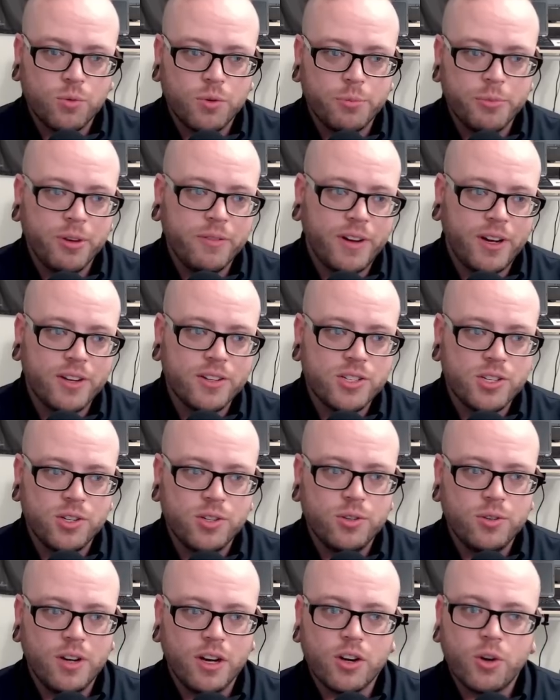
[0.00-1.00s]
we'll move on
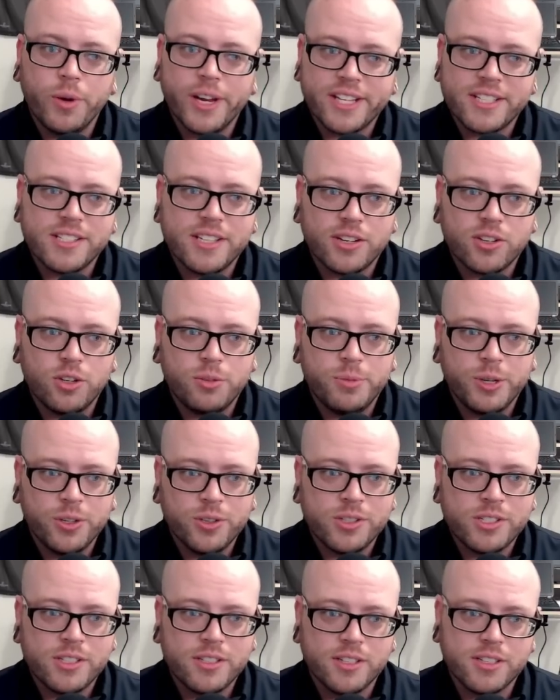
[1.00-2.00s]
to a quick signal
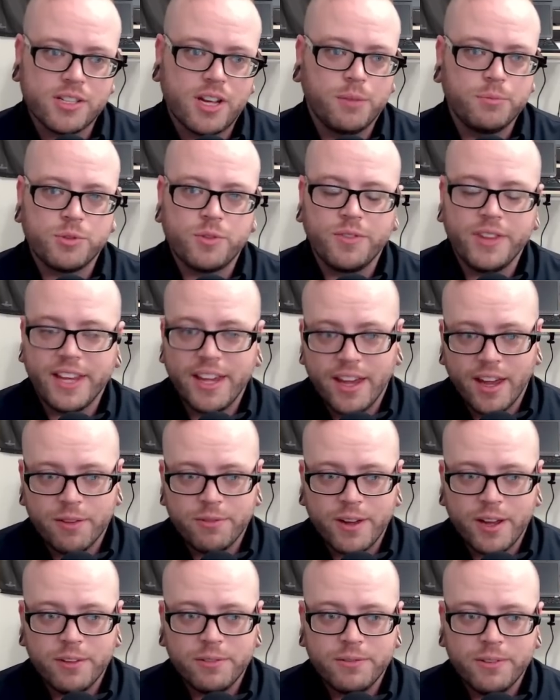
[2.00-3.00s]
boost. This comes from the
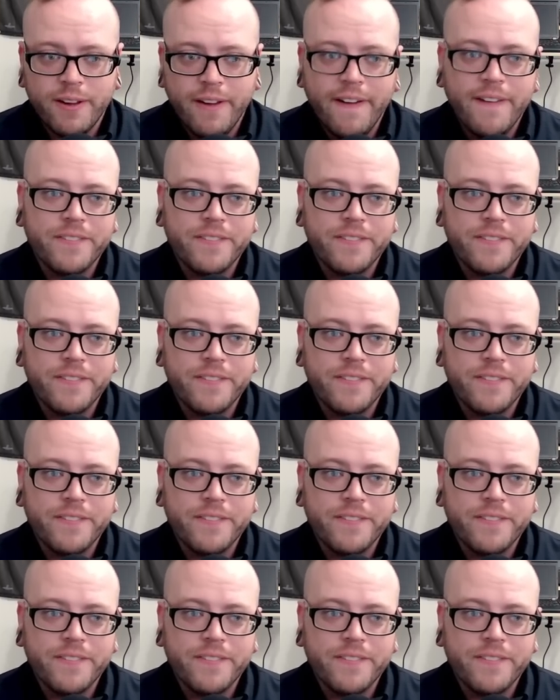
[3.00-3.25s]
EFF.